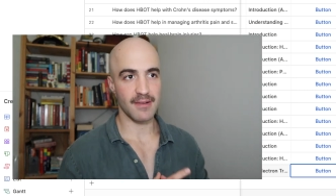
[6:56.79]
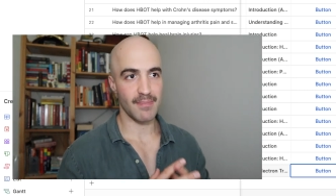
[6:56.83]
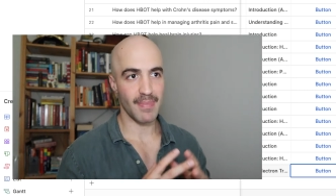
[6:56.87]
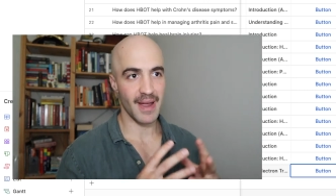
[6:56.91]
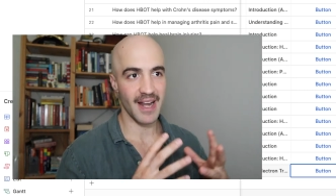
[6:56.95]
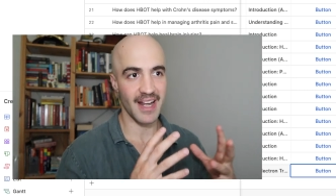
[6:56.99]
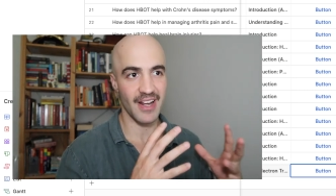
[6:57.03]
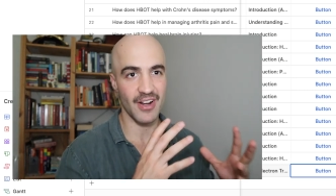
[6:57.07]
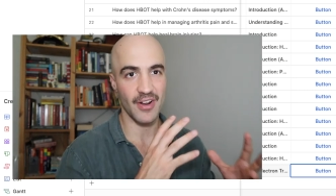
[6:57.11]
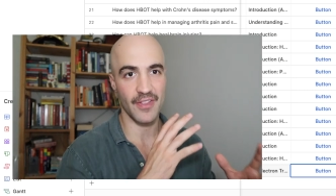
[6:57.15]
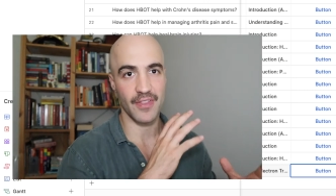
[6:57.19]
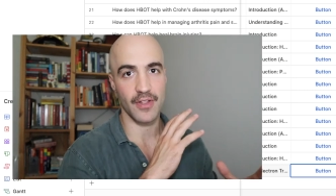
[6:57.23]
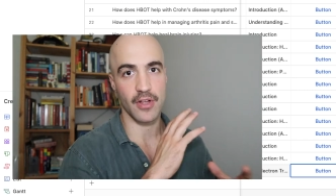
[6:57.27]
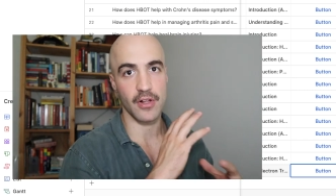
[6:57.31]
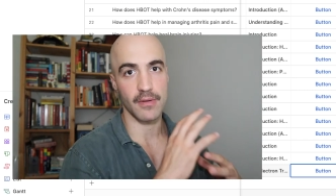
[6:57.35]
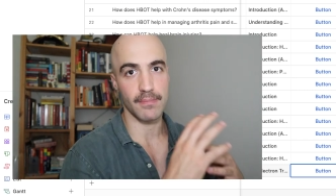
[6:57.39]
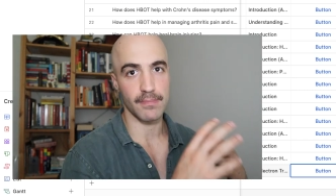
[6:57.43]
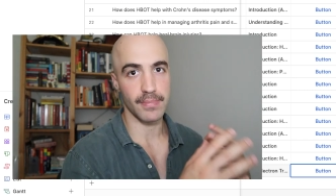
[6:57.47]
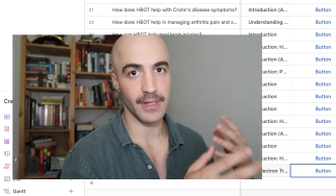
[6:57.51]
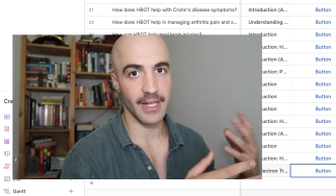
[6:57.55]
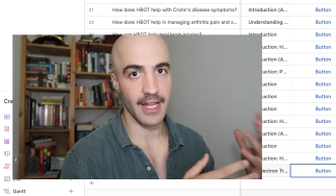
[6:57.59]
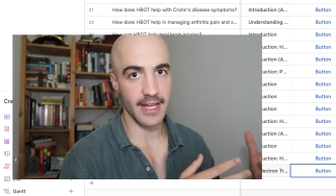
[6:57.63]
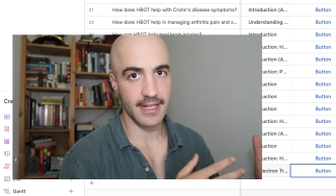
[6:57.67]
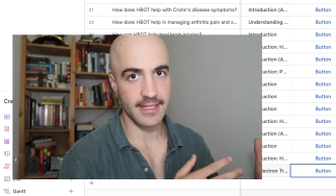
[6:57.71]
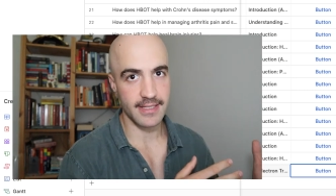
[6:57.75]
depending on the
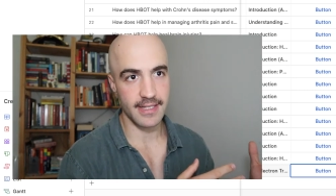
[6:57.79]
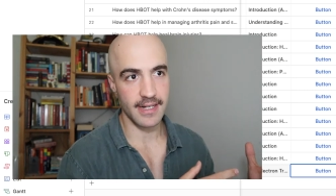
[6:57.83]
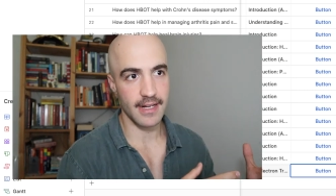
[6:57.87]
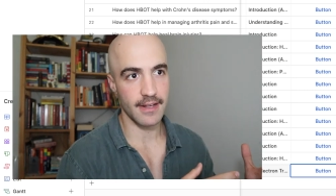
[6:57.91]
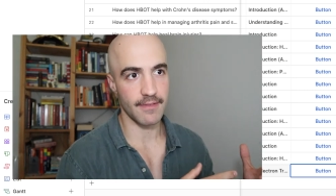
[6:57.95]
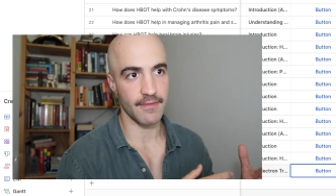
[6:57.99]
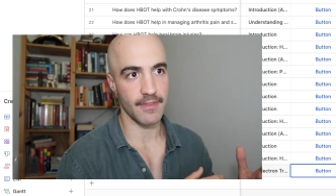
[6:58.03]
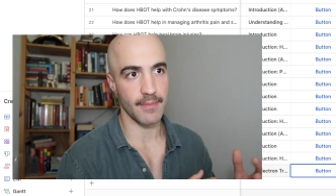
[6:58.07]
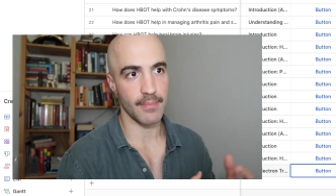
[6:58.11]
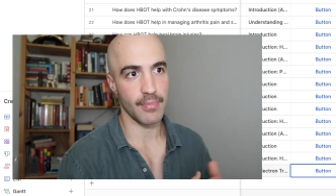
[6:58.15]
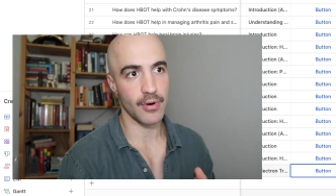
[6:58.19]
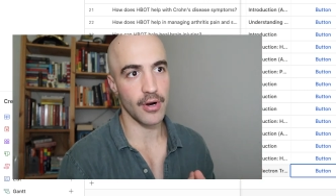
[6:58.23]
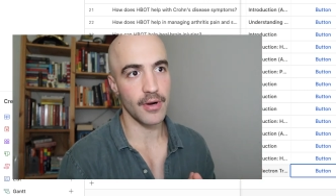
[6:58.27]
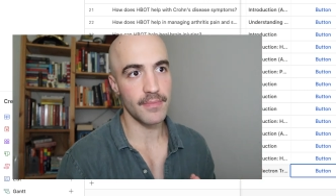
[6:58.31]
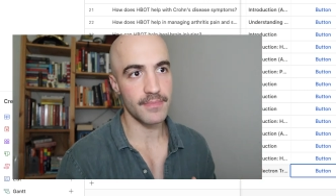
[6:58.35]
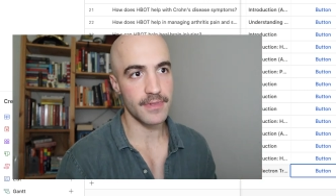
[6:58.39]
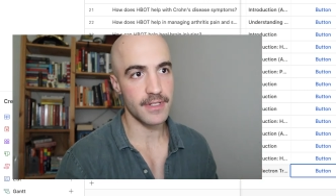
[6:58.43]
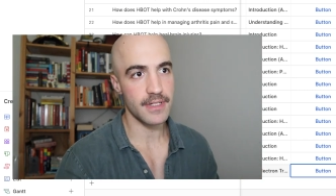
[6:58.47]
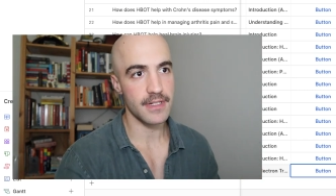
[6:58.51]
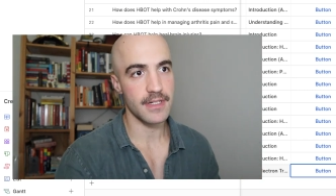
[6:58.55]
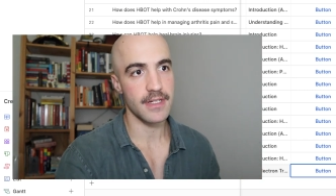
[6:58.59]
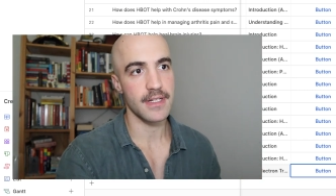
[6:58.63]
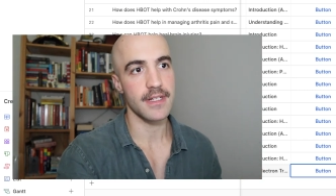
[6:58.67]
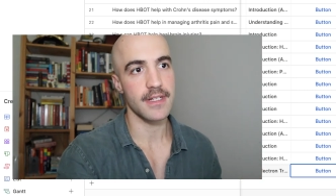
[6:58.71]
complexity of the prompt.